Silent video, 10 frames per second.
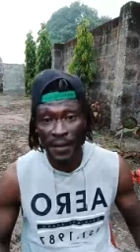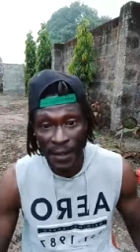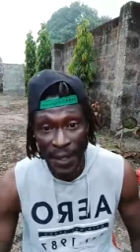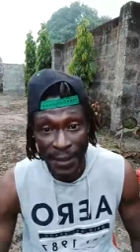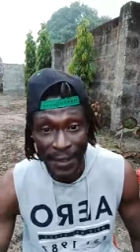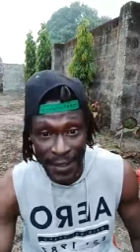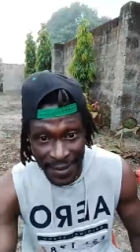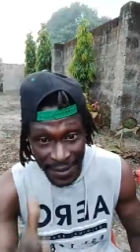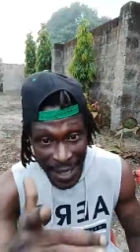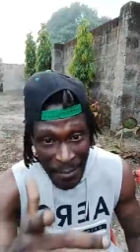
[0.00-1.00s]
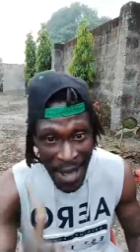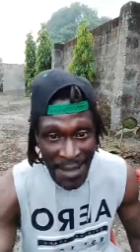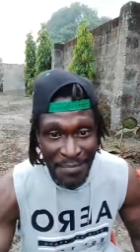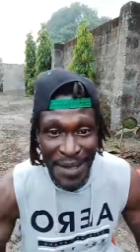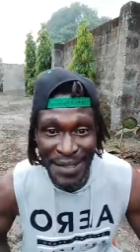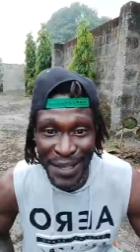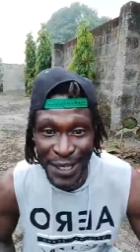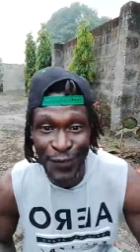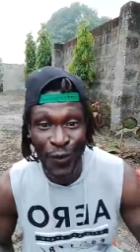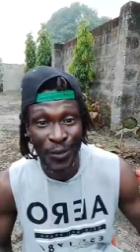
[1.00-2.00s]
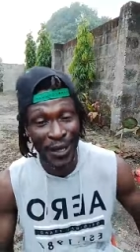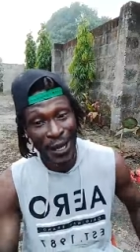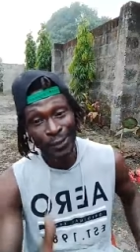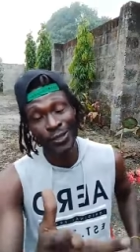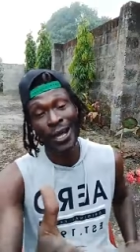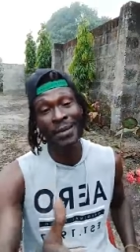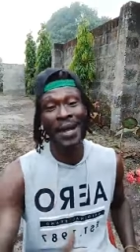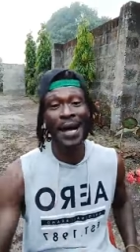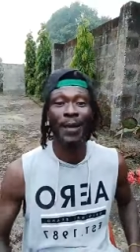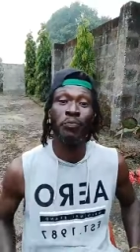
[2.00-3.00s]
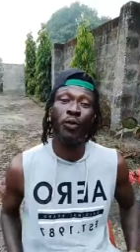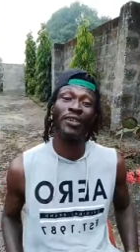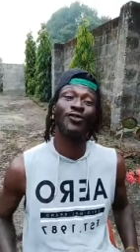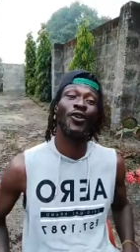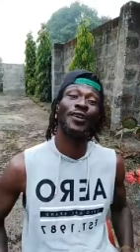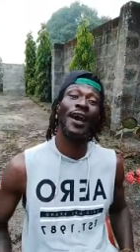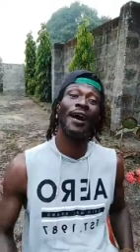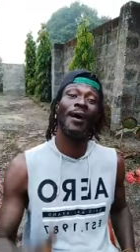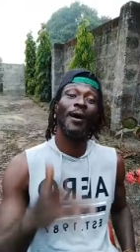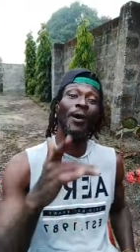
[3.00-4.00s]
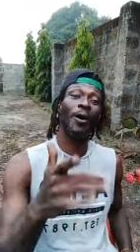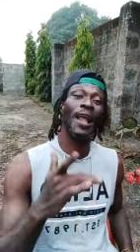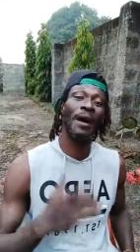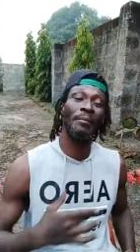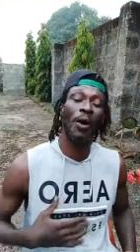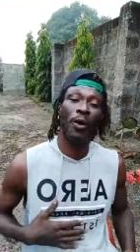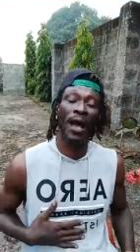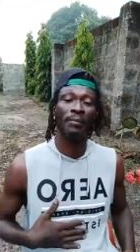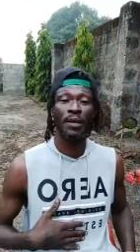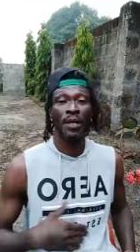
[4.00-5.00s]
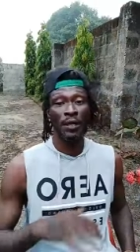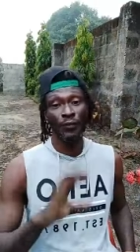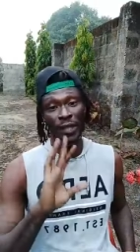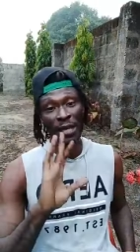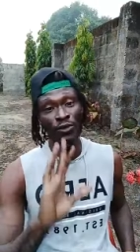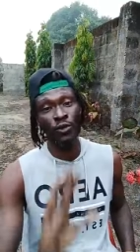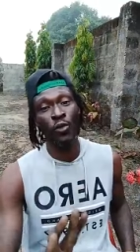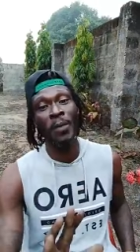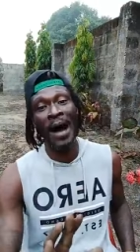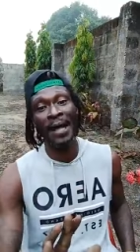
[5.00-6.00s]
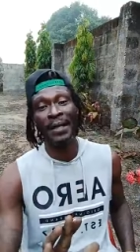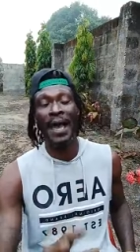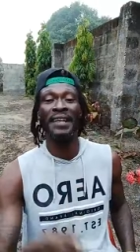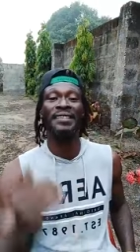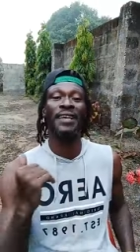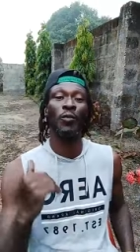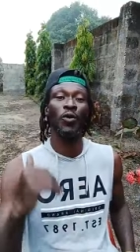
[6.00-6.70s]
And this, na bad business for we. So now I make her pull this song here. Hold on, hold on. If you get your woman, anytime when